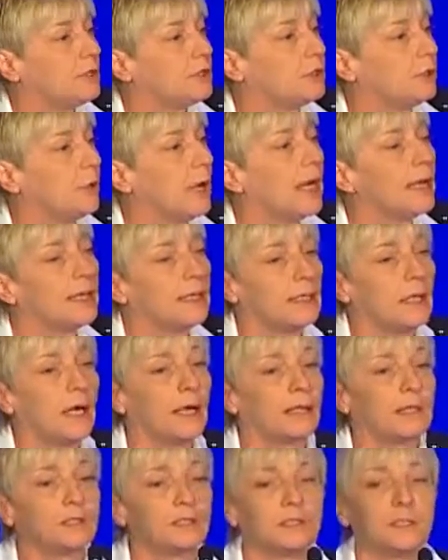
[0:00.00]
So I can
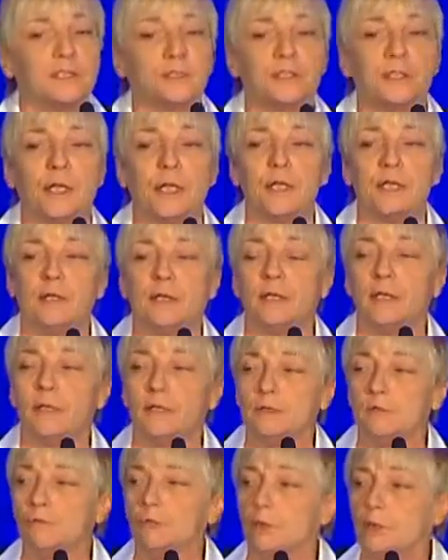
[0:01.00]
honestly say that
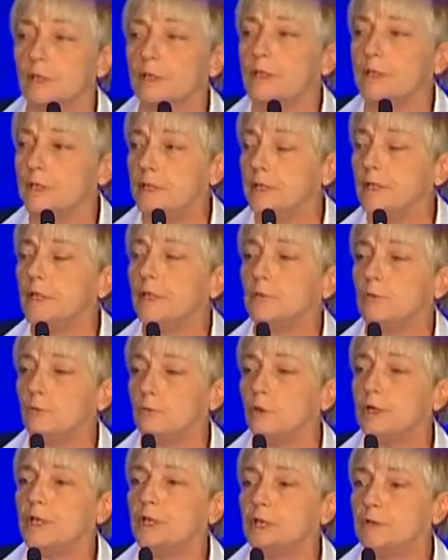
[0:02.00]
it really did
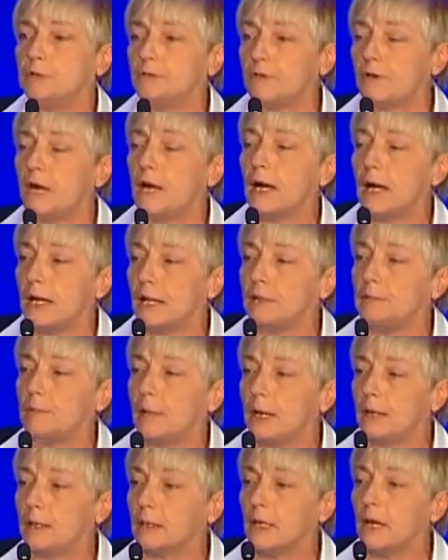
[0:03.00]
redefine
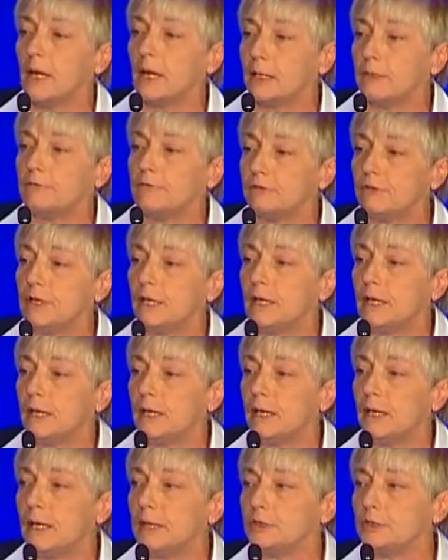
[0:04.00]
my life
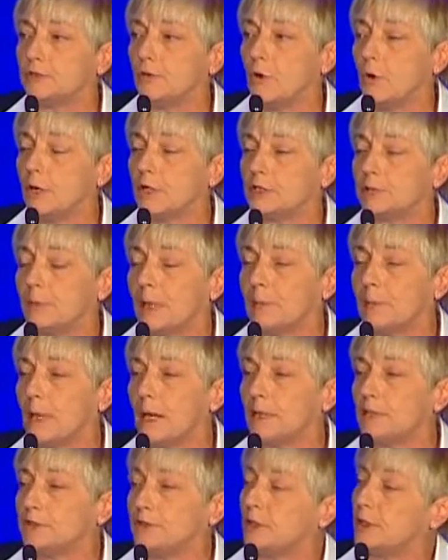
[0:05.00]
as far as my
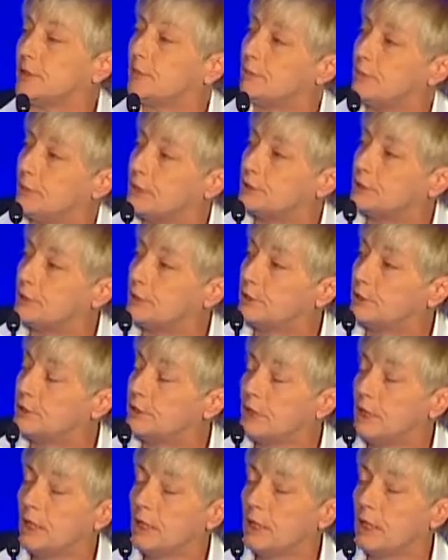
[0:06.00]
mindset of
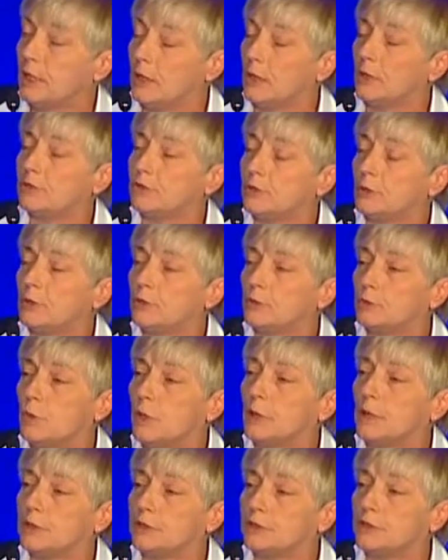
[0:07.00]
business, and also as
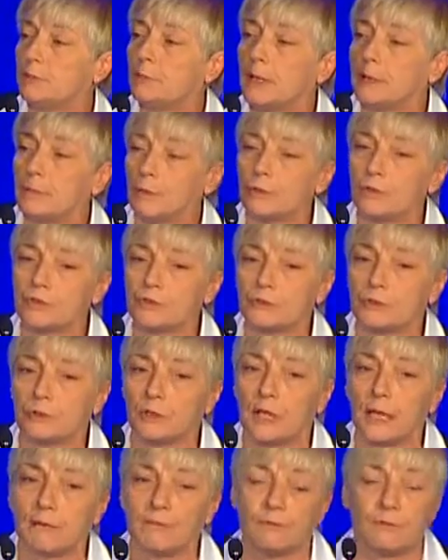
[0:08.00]
well as in my personal
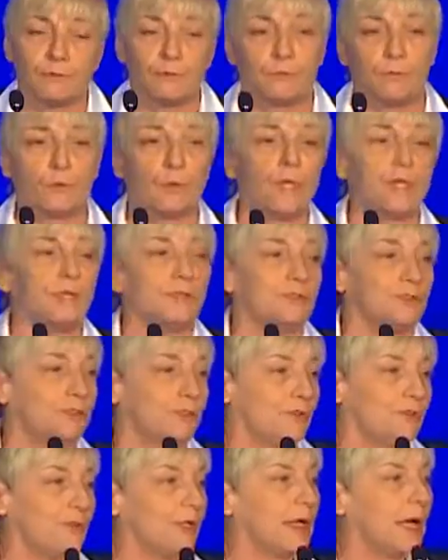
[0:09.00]
life, the friends
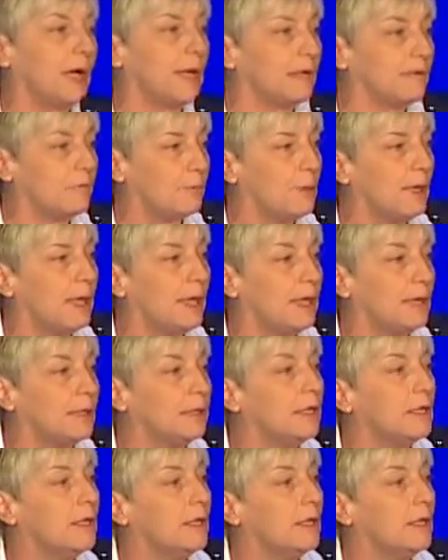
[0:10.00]
that I have made